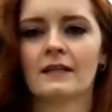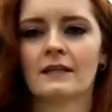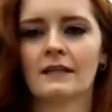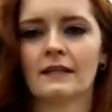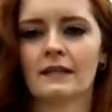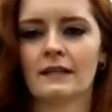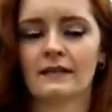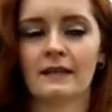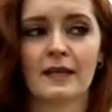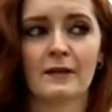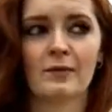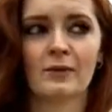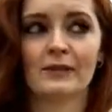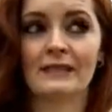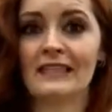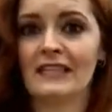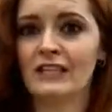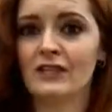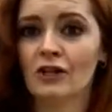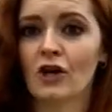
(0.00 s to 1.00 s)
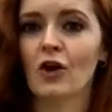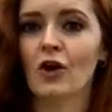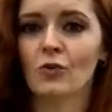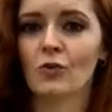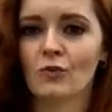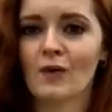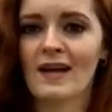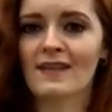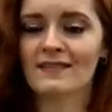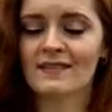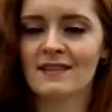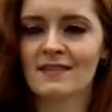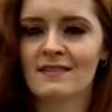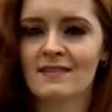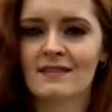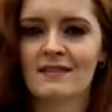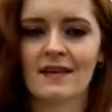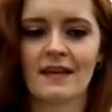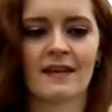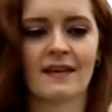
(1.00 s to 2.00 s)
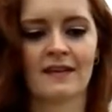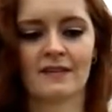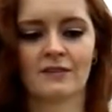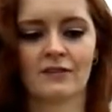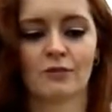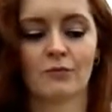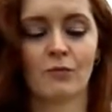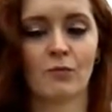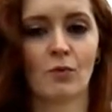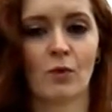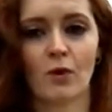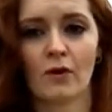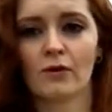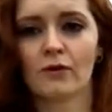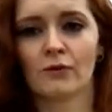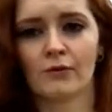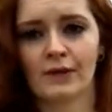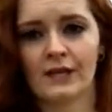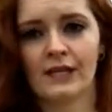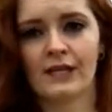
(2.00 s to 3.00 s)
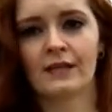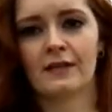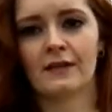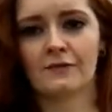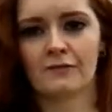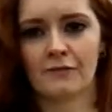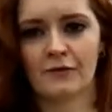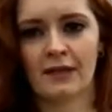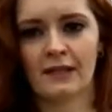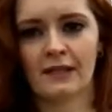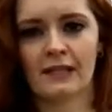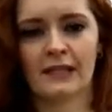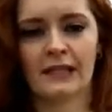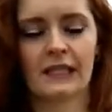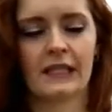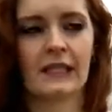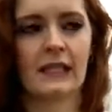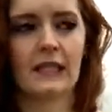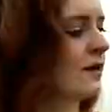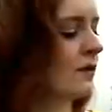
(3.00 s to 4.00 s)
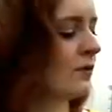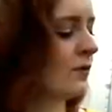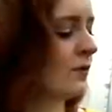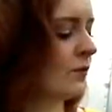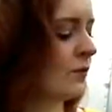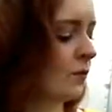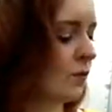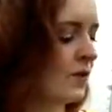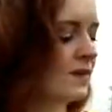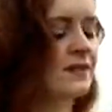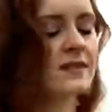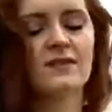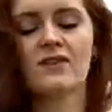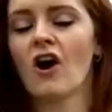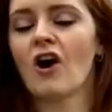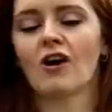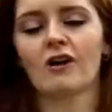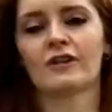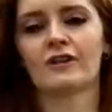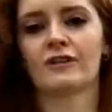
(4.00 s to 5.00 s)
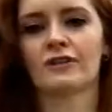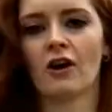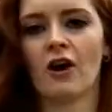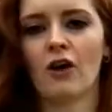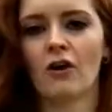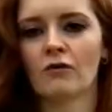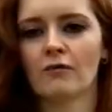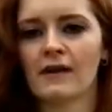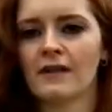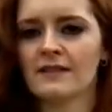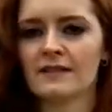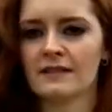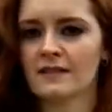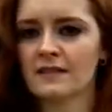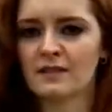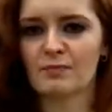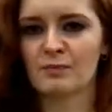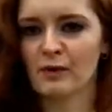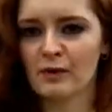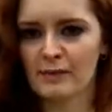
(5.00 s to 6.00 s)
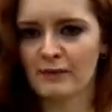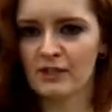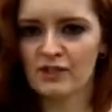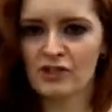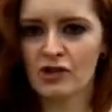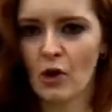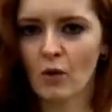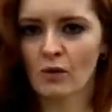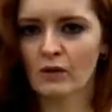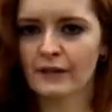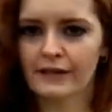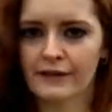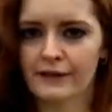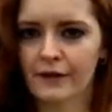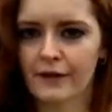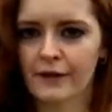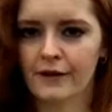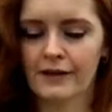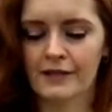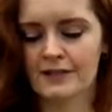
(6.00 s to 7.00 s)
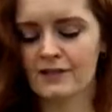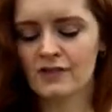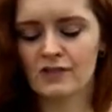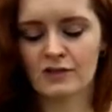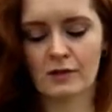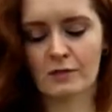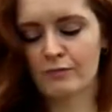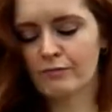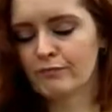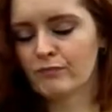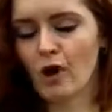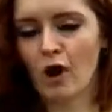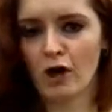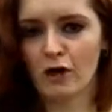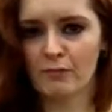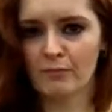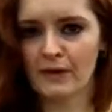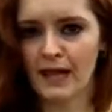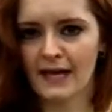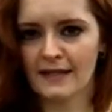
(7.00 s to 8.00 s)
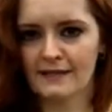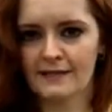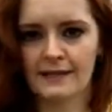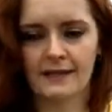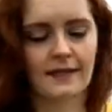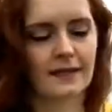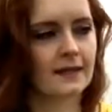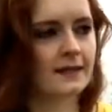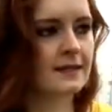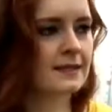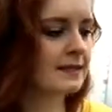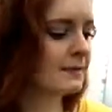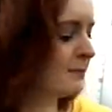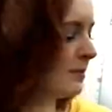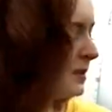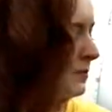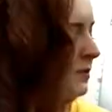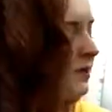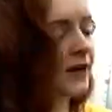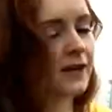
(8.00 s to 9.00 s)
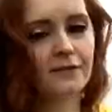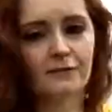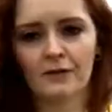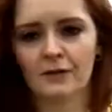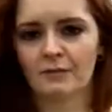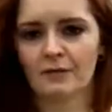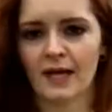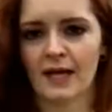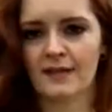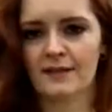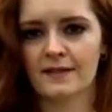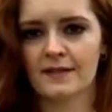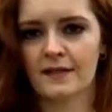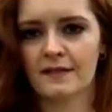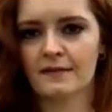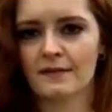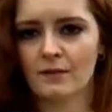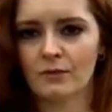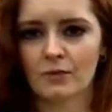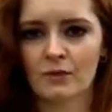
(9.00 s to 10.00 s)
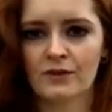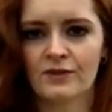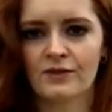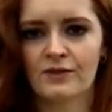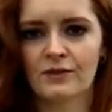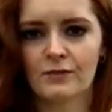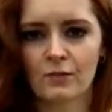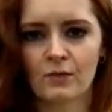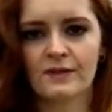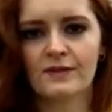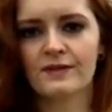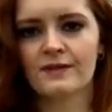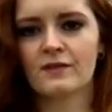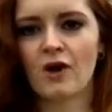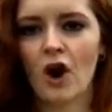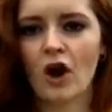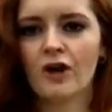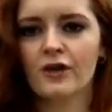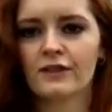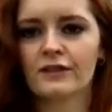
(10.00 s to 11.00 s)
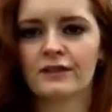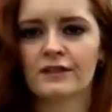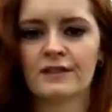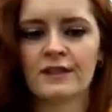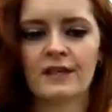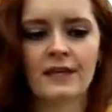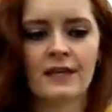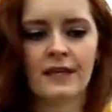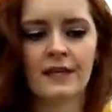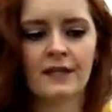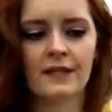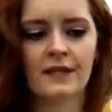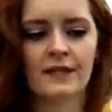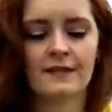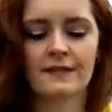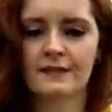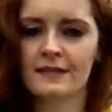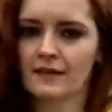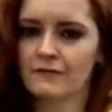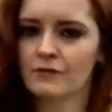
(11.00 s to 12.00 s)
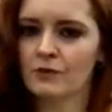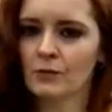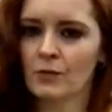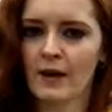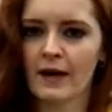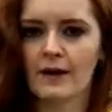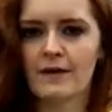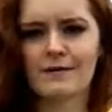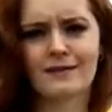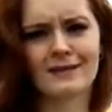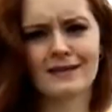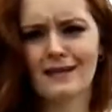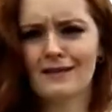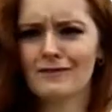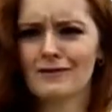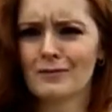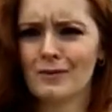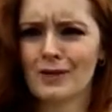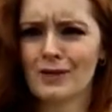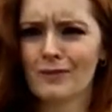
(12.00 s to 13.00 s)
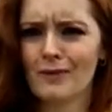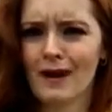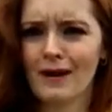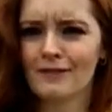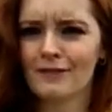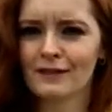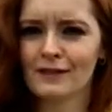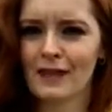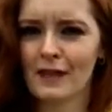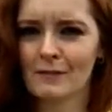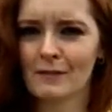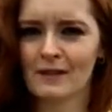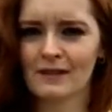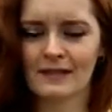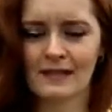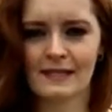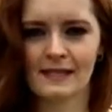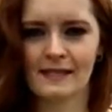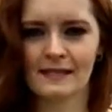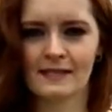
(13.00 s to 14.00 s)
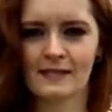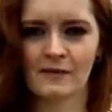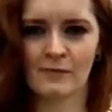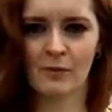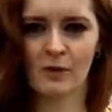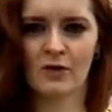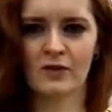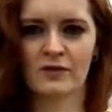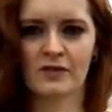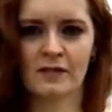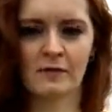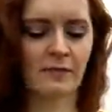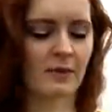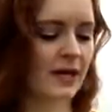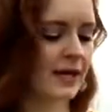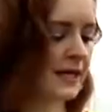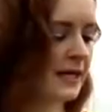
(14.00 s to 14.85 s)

labeled eco resins and more green and friendly. Once it's hardened, all resin is pretty much totally inert. It's just hard plastic, and it's BPA-free plastic. So once it's hardened, it's safe to wear, it's safe to be around a chemically sensitive person. But